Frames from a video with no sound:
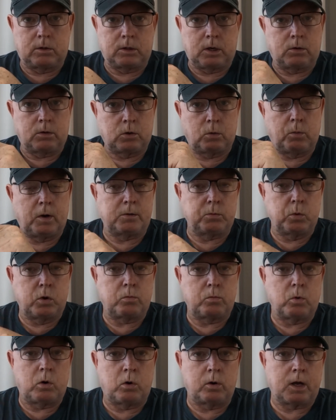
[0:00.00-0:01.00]
So it's always
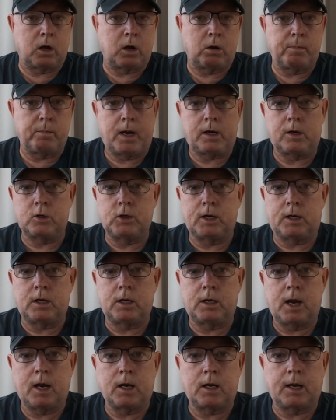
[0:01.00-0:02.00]
worthwhile going back and
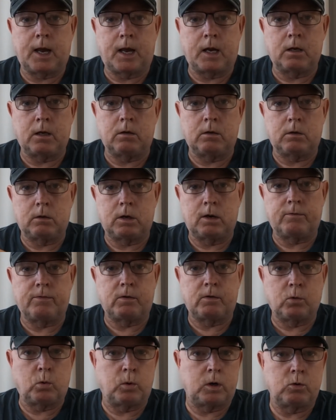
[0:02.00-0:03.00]
checking it out again
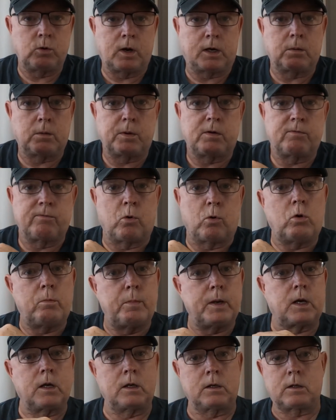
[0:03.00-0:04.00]
if you've already drunk it before,
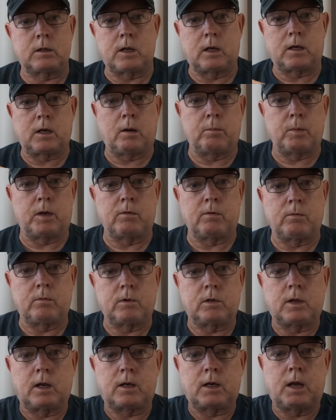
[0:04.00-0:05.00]
because there can be
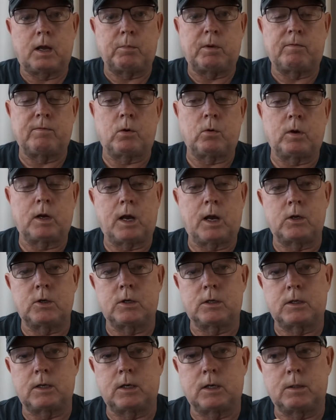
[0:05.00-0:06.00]

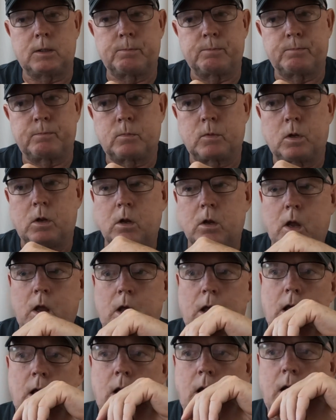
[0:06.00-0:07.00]
variations in
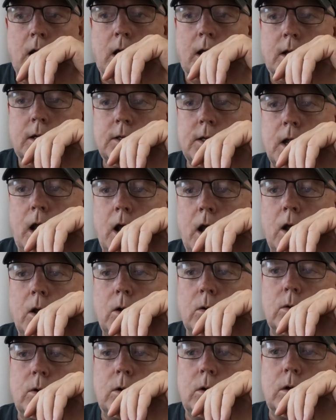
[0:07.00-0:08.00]
it.
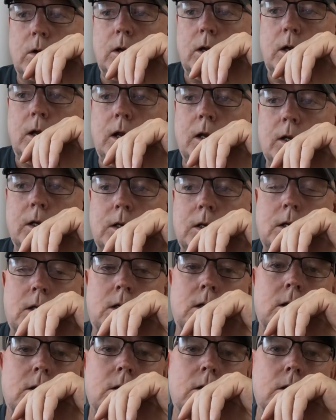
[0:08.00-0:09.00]
So
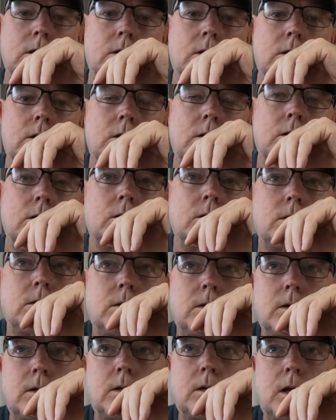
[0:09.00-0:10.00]
it's
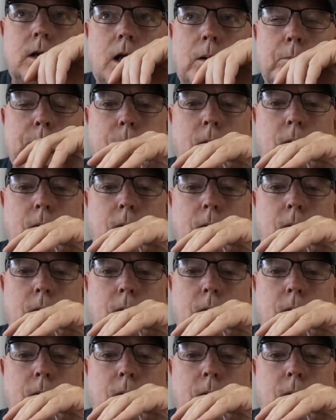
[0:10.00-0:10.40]
a